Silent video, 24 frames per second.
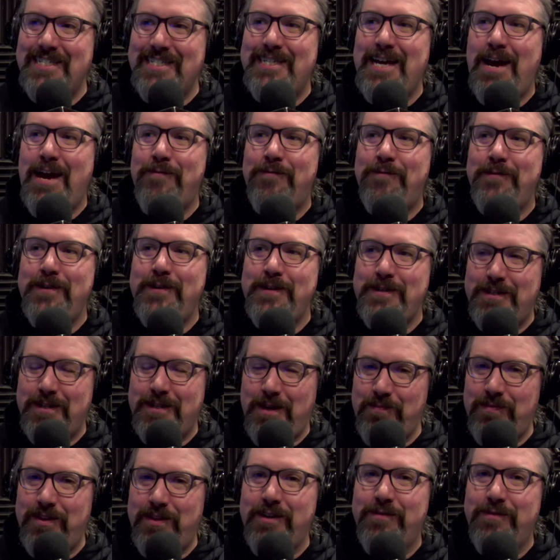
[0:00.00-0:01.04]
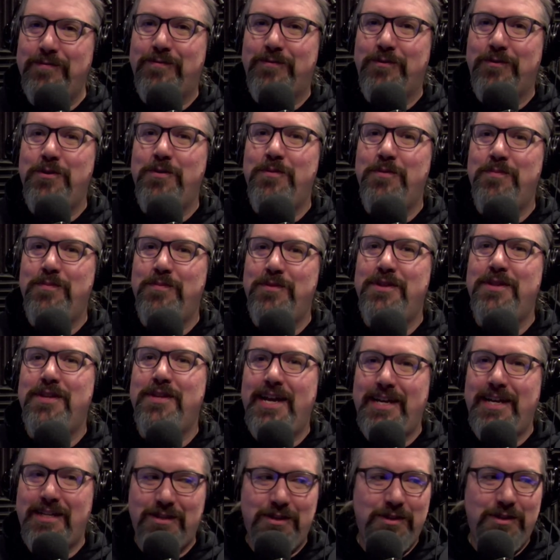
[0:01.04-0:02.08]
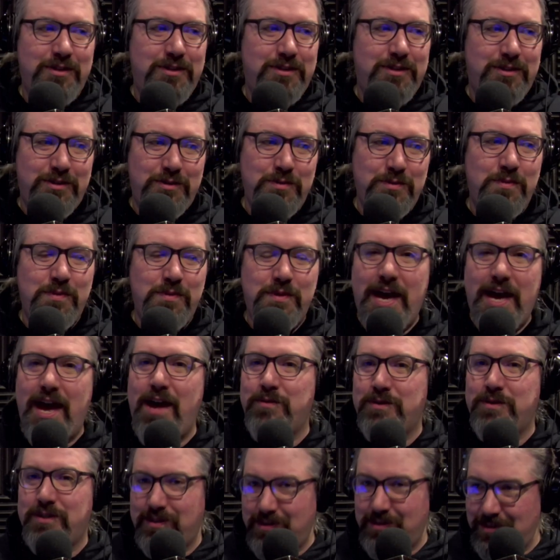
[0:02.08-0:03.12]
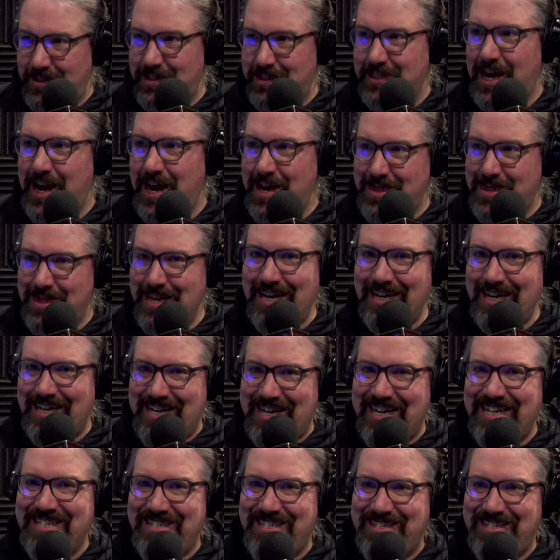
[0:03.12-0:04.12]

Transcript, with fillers: It's it. definitely something from like the 2000s, I think.